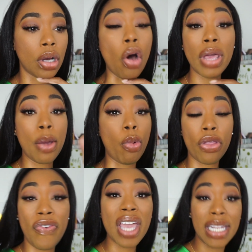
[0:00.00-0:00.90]
Okay, well, the
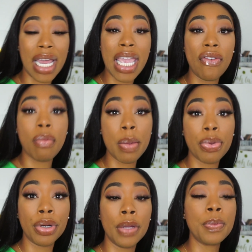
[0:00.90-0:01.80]
fact that I can't
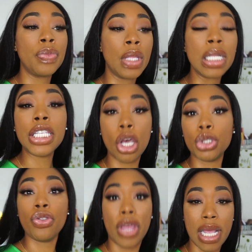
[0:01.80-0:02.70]
remember tells
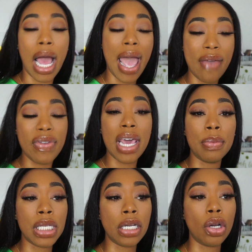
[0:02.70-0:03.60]
you that I haven't had
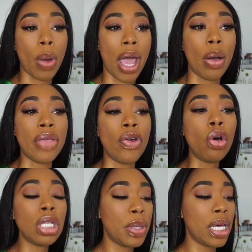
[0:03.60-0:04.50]
them done in a while, and
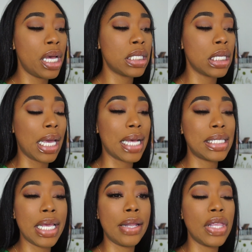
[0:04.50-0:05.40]
only because, like I
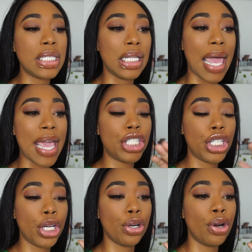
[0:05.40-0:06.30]
said, this last
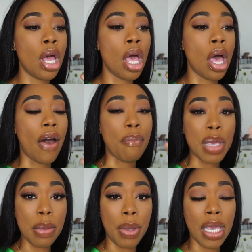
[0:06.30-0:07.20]
year of
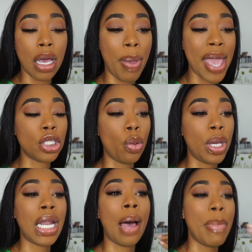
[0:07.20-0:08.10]
me being a pageant
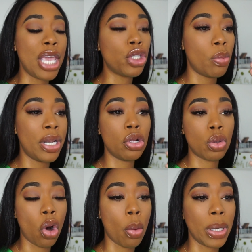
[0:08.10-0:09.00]
queen, I made sure my nails were
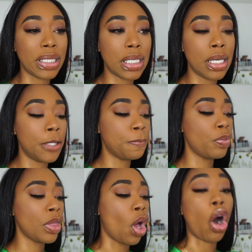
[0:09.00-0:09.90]
already done,
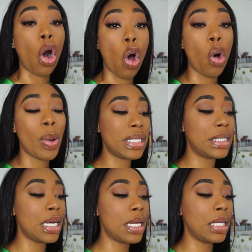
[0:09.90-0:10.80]
are always
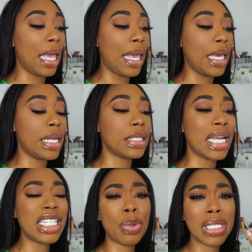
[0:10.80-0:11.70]
done, and I
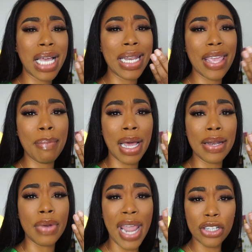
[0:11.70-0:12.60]
just wanted to kind of give my
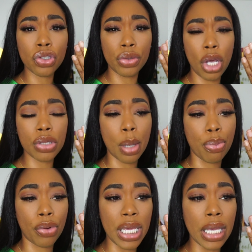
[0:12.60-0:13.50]
natural nails a
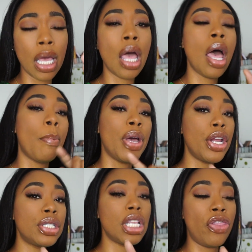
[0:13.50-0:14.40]
break. But
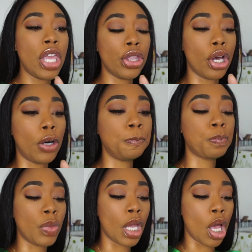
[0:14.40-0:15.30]
here's the thing though,
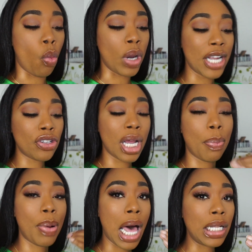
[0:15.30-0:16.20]
when I try to
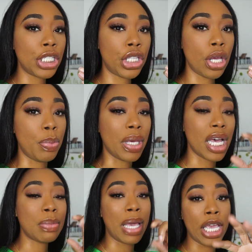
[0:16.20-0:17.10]
polish them,
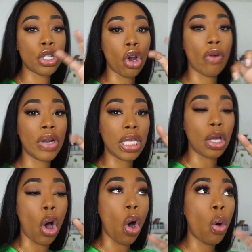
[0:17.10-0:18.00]
because my hands are already
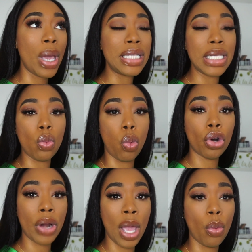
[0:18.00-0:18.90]
always in
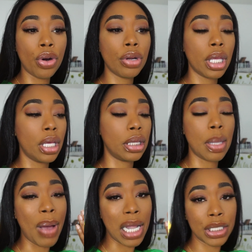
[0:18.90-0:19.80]
water at work, the
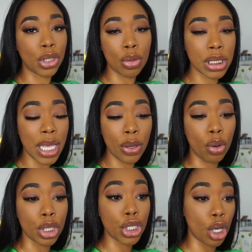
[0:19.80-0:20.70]
polish don't stay
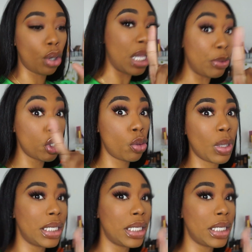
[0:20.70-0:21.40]
on. So let me show you what I